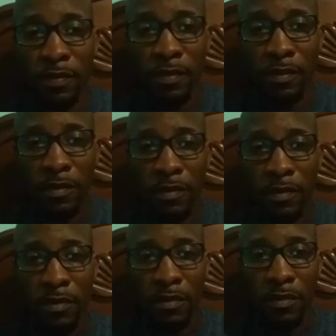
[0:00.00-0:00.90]

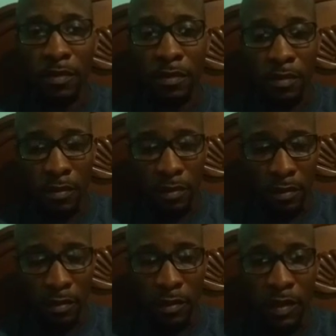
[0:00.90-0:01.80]

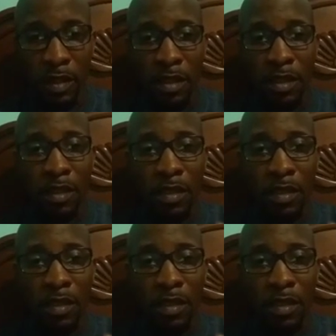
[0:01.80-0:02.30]
(no one is talking)